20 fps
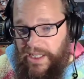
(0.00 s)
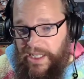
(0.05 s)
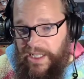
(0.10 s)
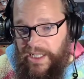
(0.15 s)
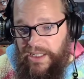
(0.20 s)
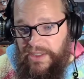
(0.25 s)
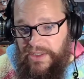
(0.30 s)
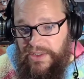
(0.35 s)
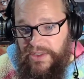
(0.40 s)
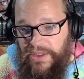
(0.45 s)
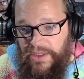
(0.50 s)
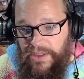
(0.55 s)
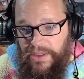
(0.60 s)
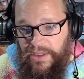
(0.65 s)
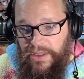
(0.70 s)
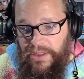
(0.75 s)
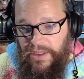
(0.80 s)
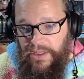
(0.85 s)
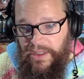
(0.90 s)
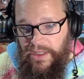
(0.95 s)
Insert
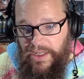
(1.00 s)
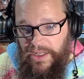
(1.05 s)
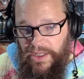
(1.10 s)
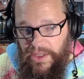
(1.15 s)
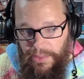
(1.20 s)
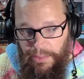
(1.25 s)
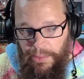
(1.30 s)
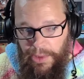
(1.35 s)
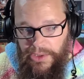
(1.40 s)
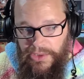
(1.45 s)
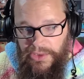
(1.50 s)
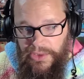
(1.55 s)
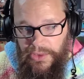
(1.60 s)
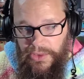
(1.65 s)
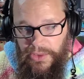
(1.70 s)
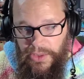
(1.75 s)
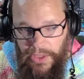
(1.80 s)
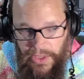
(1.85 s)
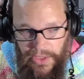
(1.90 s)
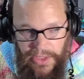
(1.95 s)
another
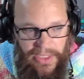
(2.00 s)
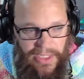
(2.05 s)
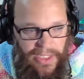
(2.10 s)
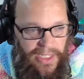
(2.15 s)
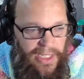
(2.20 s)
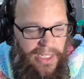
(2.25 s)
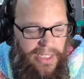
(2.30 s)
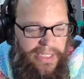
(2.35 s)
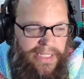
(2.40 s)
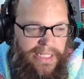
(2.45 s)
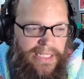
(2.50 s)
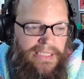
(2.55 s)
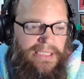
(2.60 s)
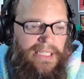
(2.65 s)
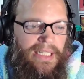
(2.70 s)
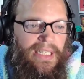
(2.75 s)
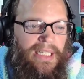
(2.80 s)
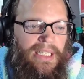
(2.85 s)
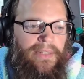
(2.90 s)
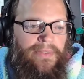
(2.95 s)
Marshall look. He
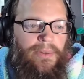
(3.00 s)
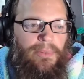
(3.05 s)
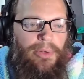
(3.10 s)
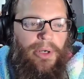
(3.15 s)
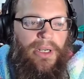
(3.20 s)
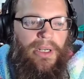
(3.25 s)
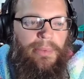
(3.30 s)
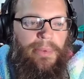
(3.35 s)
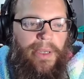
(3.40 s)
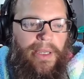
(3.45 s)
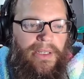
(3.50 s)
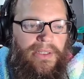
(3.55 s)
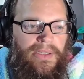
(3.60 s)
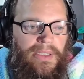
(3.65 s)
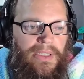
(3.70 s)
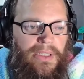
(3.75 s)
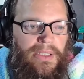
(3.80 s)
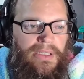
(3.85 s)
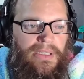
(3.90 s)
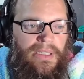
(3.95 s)
said he never brought up Hannah's
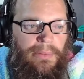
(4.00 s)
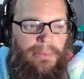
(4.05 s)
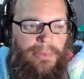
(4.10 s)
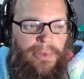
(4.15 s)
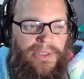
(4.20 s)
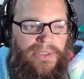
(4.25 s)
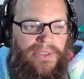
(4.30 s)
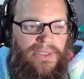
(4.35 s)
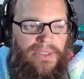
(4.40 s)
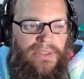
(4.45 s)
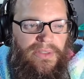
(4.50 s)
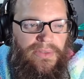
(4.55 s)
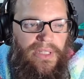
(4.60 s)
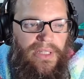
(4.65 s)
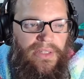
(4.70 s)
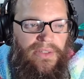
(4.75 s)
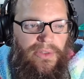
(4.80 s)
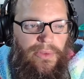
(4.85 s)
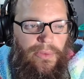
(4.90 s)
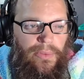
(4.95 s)
looks, and Marissa
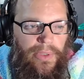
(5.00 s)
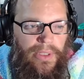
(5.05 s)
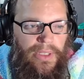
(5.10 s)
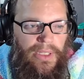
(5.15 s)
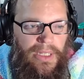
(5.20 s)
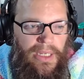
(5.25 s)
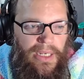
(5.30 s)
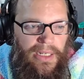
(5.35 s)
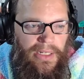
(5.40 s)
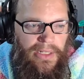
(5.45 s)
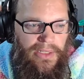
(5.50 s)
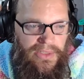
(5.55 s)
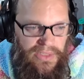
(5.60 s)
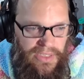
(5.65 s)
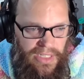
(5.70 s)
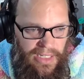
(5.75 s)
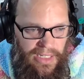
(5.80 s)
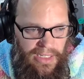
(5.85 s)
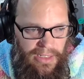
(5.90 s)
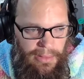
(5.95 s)
says, You're really not going to
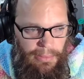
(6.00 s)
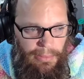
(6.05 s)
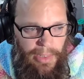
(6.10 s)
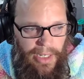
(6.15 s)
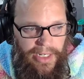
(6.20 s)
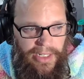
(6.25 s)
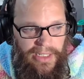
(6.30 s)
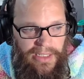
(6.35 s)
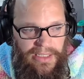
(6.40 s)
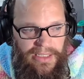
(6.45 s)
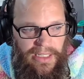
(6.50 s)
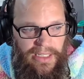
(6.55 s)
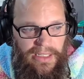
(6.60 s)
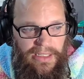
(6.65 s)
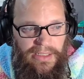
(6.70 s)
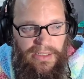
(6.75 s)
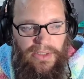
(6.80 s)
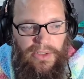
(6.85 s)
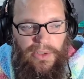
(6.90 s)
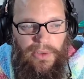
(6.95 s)
say it. Monica
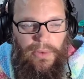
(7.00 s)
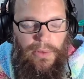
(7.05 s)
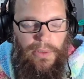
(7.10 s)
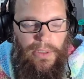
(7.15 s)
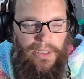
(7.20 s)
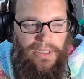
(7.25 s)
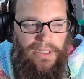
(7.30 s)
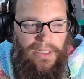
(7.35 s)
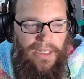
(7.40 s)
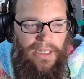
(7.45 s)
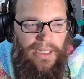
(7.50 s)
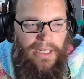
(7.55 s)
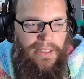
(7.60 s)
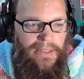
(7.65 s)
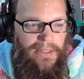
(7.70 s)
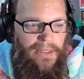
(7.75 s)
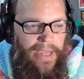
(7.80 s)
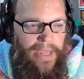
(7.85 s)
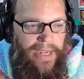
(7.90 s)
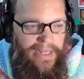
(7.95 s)
said, You look, uh,
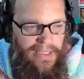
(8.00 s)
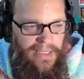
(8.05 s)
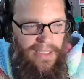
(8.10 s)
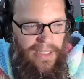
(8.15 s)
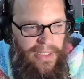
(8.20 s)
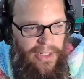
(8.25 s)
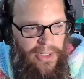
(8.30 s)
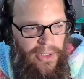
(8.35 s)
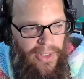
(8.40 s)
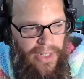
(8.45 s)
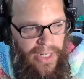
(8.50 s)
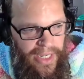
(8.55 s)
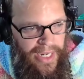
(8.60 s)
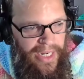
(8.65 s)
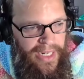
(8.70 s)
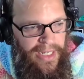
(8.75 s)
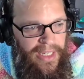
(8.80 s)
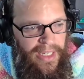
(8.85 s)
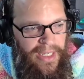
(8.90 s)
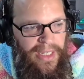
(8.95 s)
you acted like a
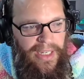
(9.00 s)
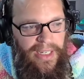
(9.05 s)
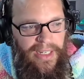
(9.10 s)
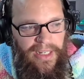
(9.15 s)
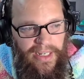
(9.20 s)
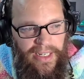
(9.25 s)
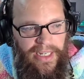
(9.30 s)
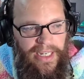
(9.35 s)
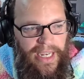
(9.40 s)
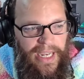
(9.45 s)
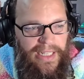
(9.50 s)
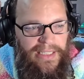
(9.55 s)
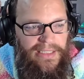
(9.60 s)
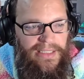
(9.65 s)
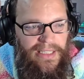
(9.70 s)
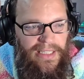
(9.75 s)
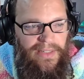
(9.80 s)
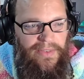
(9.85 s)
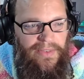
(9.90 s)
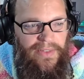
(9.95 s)
grenade. Nick asked
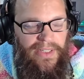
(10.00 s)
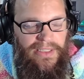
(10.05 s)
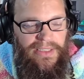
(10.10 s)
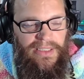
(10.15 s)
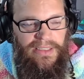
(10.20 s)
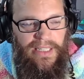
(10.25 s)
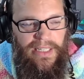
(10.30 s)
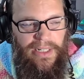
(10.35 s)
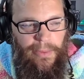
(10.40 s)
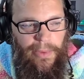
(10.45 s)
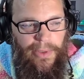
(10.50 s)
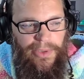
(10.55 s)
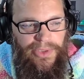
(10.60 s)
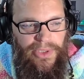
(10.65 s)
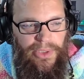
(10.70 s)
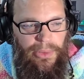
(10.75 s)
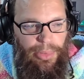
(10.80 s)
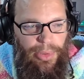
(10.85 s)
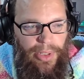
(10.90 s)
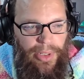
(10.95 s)
Steven, he says, I don't want
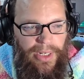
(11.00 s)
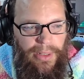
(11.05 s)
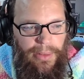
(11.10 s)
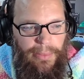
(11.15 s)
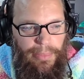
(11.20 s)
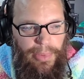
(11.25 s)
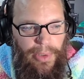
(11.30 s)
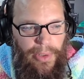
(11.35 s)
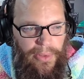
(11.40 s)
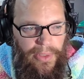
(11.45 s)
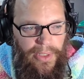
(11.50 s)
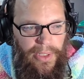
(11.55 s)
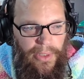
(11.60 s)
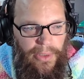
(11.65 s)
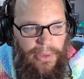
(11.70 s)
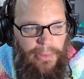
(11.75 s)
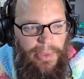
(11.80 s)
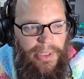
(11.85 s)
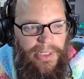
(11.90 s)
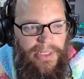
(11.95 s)
you to break bro
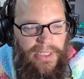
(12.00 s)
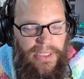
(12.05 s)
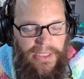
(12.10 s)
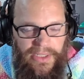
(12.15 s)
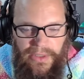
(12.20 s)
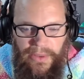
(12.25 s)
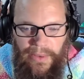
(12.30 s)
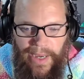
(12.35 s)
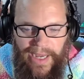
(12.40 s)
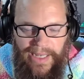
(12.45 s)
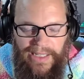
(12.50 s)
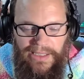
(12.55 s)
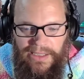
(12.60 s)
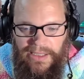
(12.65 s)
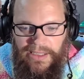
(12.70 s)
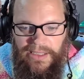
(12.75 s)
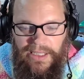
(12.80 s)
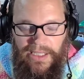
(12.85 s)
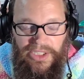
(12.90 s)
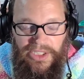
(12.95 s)
code, but did you
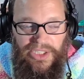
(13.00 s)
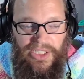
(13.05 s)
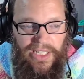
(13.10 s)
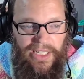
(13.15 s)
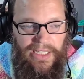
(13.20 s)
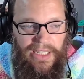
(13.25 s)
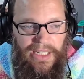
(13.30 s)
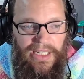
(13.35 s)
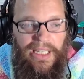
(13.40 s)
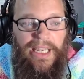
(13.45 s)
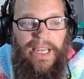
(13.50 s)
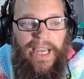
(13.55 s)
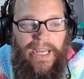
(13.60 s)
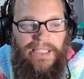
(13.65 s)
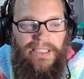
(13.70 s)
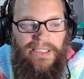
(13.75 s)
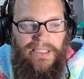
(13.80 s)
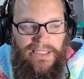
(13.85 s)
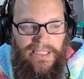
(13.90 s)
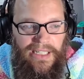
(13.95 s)
actually, did she, did he
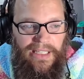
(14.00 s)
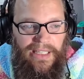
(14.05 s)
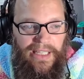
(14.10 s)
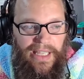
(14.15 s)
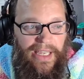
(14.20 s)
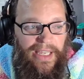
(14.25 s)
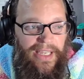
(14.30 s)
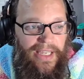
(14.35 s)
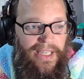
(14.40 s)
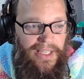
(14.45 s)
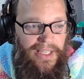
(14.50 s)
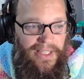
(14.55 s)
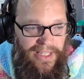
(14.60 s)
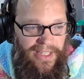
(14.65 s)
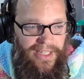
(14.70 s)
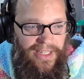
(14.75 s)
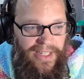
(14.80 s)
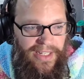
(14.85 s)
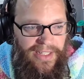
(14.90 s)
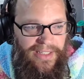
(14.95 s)
actually say that? And
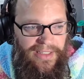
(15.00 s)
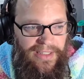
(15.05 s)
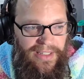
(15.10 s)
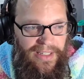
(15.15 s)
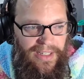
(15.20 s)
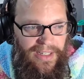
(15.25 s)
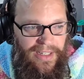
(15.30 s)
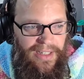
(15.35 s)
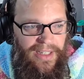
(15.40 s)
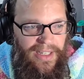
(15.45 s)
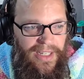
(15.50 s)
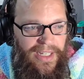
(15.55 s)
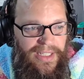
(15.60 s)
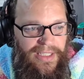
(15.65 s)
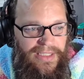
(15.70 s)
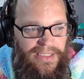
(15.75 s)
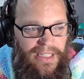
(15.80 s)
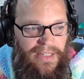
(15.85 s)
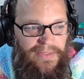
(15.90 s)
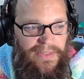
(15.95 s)
then Nick, uh,
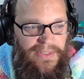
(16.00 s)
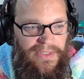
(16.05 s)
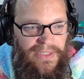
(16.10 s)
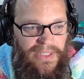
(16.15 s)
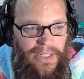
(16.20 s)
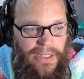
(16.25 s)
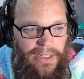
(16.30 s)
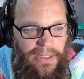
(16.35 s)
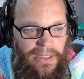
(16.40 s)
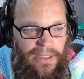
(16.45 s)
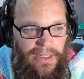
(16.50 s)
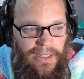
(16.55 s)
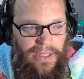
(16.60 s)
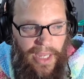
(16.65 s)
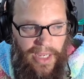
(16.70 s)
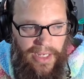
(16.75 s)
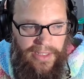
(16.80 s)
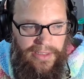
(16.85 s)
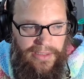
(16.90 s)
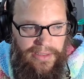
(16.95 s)
Stefan said,
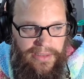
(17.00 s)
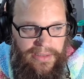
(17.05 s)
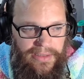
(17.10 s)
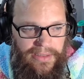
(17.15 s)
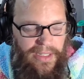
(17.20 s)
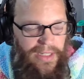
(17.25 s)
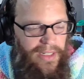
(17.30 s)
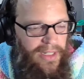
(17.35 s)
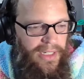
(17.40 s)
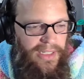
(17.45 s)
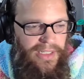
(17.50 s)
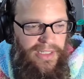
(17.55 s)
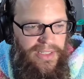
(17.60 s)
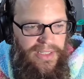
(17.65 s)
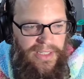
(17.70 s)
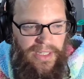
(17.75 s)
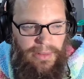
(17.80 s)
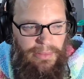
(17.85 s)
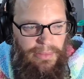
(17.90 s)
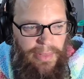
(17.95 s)
Yeah. And he
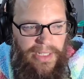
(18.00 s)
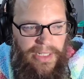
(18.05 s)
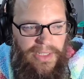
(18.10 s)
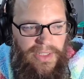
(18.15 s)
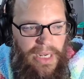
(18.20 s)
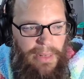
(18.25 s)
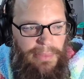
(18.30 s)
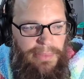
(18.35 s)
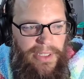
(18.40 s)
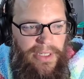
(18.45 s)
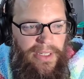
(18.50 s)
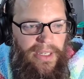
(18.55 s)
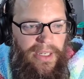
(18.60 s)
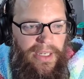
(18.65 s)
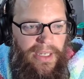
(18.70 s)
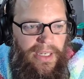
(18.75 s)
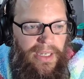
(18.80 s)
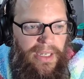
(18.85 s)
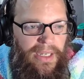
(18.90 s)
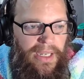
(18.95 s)
just like mic dropped it.
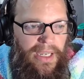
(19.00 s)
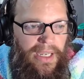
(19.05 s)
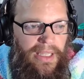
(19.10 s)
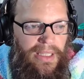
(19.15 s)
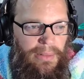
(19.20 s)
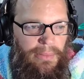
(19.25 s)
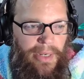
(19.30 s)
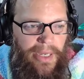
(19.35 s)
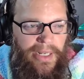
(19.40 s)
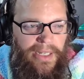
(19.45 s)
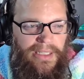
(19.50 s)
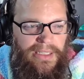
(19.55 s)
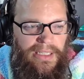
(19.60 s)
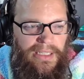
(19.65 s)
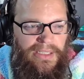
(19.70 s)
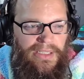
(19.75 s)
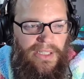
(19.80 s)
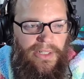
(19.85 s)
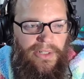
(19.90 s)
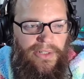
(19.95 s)
And then Monica
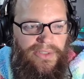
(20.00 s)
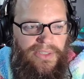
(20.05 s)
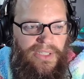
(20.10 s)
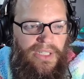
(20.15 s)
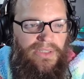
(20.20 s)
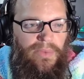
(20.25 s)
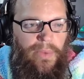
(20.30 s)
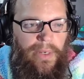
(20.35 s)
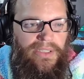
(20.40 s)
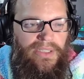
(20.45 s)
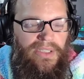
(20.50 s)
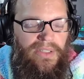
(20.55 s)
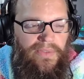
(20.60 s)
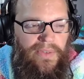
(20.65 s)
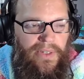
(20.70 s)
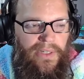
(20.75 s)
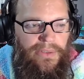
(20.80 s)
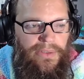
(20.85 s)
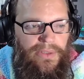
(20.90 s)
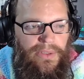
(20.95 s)
says she understands why she
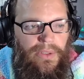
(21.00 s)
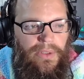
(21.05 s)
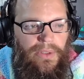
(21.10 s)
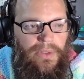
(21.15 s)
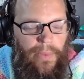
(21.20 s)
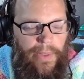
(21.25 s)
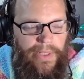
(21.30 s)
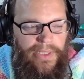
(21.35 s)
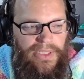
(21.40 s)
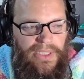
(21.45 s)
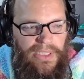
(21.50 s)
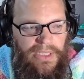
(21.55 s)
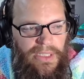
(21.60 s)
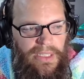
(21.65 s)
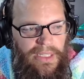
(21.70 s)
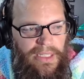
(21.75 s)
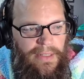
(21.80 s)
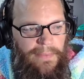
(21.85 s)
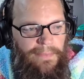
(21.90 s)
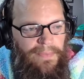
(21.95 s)
felt the way she
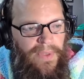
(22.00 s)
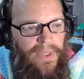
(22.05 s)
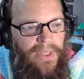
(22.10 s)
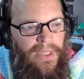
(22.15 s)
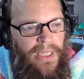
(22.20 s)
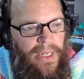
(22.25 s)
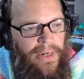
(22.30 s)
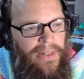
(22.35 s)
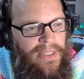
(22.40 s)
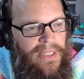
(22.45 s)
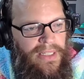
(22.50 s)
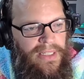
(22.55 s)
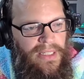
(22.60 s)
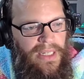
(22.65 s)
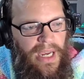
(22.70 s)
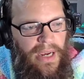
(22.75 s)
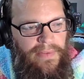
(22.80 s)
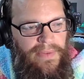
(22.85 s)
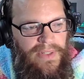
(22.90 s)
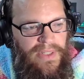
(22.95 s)
did. Garrett says the
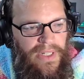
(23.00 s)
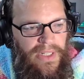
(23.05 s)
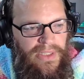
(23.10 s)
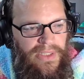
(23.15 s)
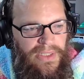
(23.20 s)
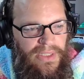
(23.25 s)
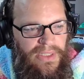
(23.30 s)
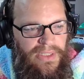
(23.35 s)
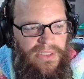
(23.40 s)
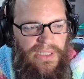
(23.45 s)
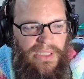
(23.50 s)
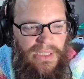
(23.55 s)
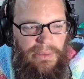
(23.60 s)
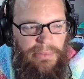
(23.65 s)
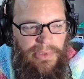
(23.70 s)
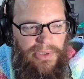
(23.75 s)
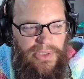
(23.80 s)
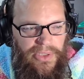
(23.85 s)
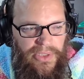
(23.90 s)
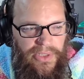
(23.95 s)
conversation is
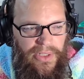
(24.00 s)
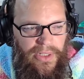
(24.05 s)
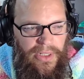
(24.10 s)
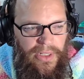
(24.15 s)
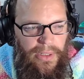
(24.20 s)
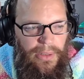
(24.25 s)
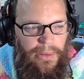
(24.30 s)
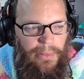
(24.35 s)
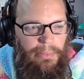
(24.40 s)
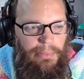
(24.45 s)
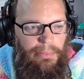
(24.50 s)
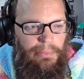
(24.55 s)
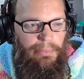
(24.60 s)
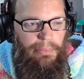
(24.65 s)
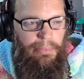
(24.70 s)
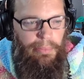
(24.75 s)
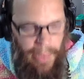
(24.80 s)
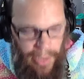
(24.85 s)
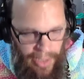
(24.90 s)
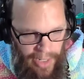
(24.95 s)
immature.
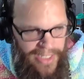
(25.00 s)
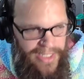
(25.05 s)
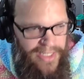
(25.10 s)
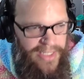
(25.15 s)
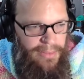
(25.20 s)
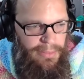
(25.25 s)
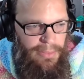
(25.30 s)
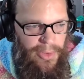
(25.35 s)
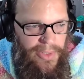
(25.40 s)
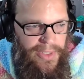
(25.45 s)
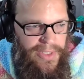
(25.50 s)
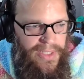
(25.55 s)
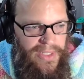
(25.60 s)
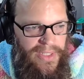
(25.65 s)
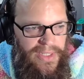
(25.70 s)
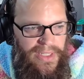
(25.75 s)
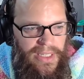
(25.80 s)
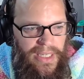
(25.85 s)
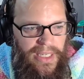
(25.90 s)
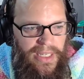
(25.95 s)
Marissa, Marissa
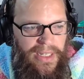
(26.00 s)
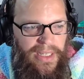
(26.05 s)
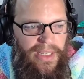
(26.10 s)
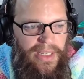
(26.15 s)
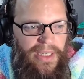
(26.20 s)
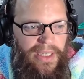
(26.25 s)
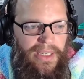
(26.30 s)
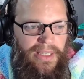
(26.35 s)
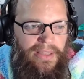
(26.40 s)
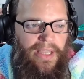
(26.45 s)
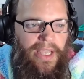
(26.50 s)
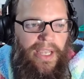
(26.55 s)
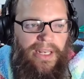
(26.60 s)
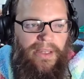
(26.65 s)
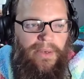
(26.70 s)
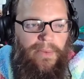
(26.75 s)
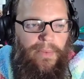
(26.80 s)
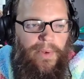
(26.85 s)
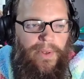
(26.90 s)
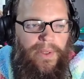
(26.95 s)
said
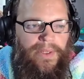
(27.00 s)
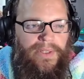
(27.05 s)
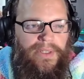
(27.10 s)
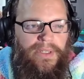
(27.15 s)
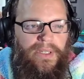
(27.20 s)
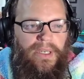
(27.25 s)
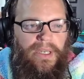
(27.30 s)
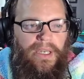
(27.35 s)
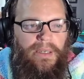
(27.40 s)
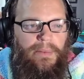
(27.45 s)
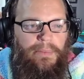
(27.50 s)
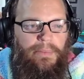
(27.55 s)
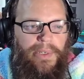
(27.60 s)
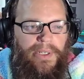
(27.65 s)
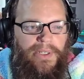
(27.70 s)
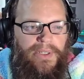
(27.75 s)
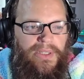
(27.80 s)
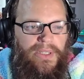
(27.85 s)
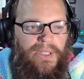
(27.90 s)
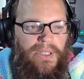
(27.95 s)
Hannah was a
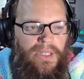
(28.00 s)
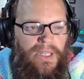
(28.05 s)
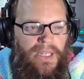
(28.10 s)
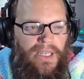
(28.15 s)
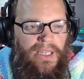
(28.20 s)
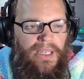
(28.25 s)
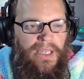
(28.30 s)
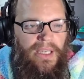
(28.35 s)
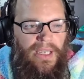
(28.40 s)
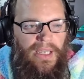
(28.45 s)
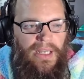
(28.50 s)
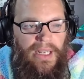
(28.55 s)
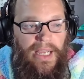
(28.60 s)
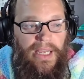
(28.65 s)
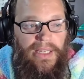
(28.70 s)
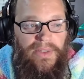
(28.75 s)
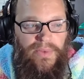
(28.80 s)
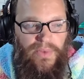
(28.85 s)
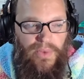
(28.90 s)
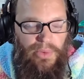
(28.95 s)
bitch to Nick and
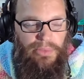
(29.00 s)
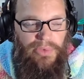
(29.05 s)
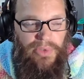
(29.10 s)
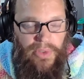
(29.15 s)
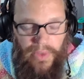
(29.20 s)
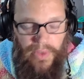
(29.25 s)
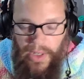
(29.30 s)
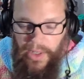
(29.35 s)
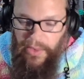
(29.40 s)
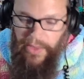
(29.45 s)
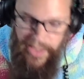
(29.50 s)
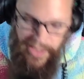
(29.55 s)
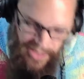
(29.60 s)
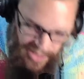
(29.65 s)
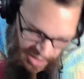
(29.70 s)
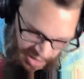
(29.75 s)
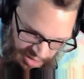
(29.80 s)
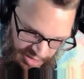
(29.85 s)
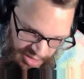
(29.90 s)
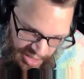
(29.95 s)
has room to grow.
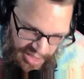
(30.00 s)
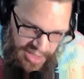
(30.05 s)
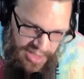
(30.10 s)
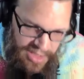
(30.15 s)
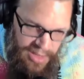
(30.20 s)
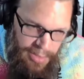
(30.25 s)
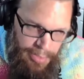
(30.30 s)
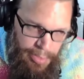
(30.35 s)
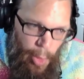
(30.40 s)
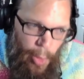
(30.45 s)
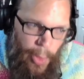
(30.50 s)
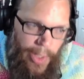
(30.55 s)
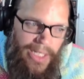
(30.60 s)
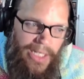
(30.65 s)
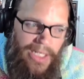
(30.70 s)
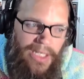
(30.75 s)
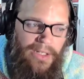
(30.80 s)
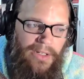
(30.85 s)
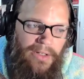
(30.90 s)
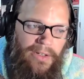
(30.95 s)
Again, that's the point
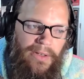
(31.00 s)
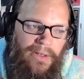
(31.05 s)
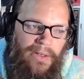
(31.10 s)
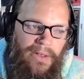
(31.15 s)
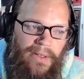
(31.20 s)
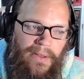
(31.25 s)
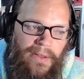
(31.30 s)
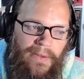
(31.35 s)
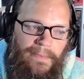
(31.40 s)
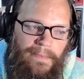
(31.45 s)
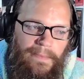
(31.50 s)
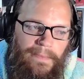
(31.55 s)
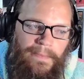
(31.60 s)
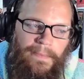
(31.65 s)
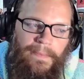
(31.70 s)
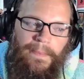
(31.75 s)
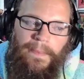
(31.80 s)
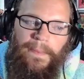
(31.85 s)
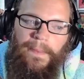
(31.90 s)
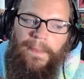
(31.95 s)
here.
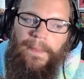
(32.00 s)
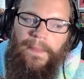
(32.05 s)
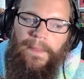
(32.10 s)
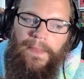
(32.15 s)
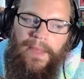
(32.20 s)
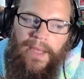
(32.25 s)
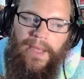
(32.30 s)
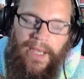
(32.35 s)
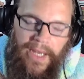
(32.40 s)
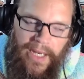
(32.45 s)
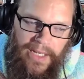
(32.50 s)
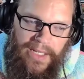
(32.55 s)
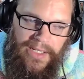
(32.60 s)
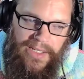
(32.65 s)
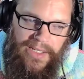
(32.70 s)
The hate